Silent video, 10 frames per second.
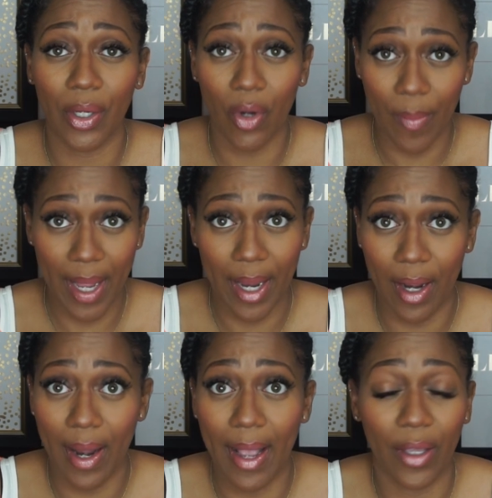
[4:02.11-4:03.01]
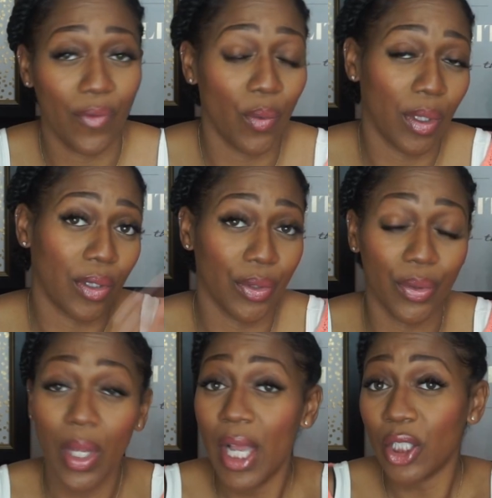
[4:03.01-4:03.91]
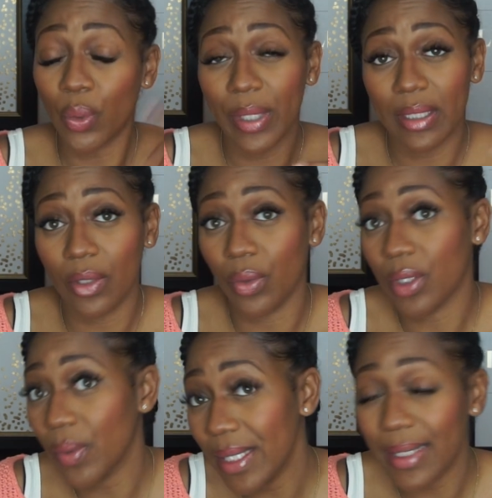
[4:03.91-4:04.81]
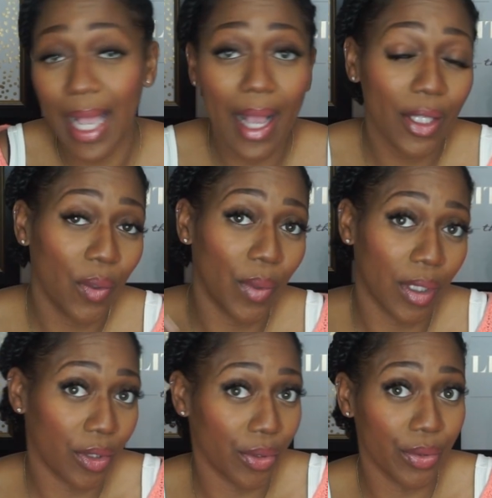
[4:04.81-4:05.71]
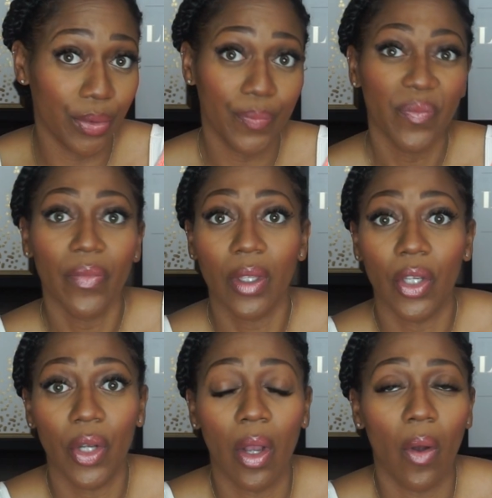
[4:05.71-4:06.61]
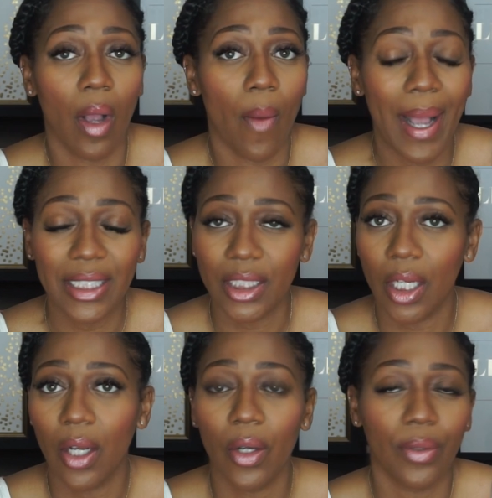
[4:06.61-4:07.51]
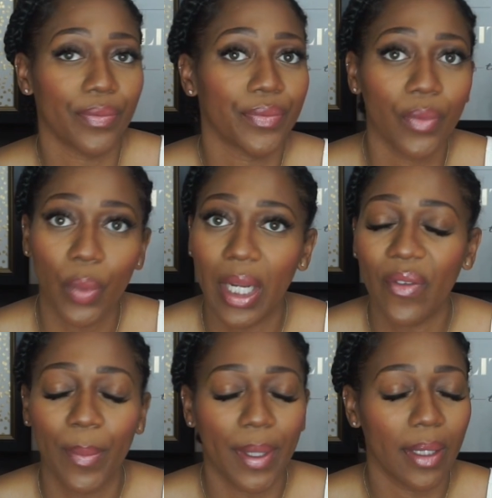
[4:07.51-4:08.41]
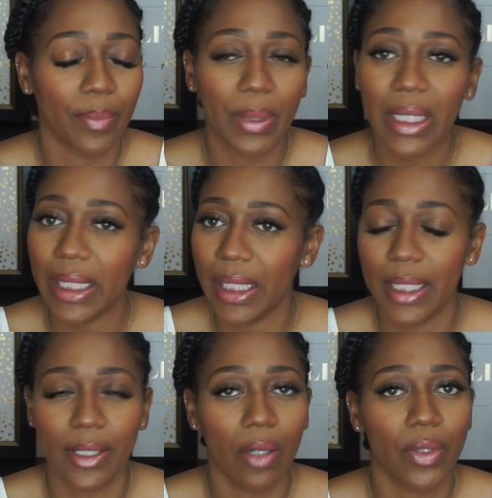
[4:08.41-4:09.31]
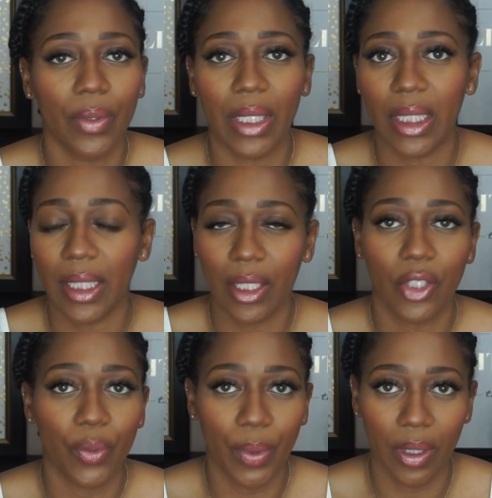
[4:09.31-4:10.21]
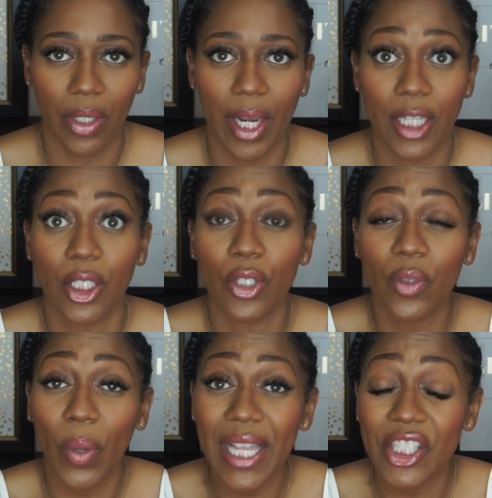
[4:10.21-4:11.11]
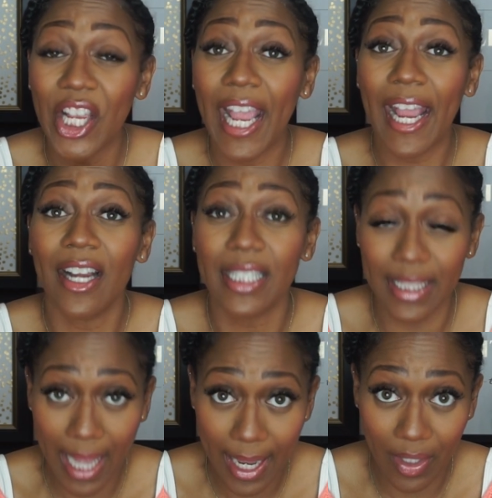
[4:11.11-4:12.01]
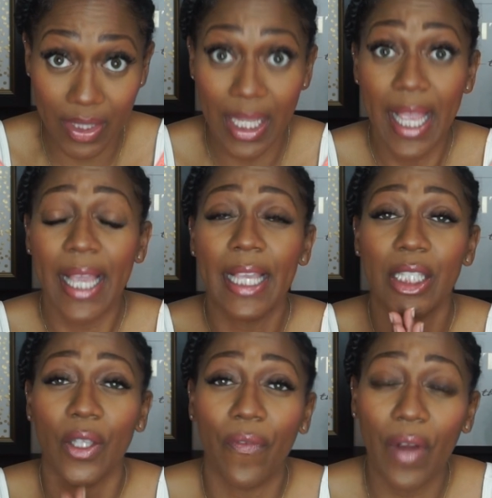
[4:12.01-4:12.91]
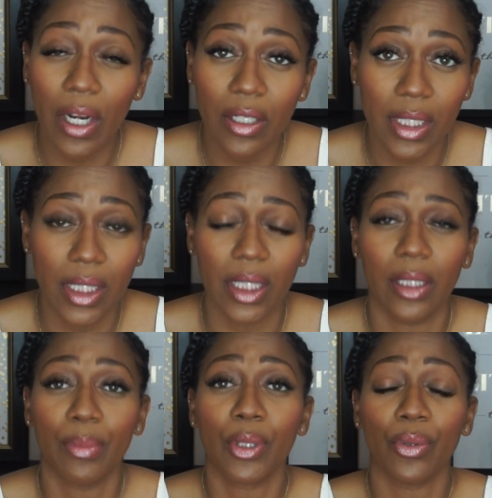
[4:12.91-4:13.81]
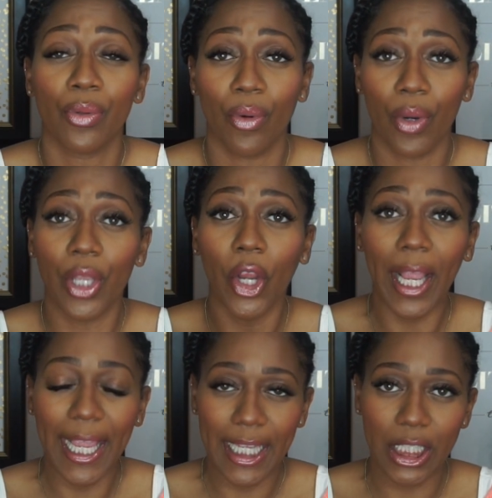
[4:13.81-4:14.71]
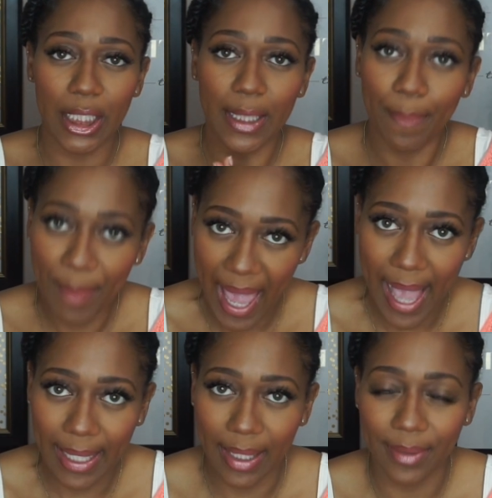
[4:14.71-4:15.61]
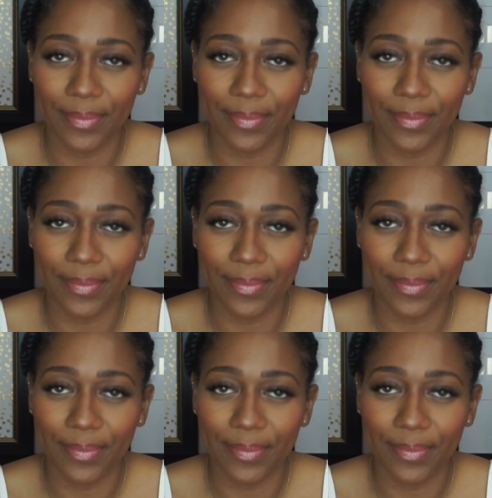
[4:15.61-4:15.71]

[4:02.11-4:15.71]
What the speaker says: to grow my hair out. If you want to do twist and do a twist out, you want to do, a wash and go, whatever, but please don't do anything that you pull in your hair. So switch hairstyles is the first tip to growing your edges back.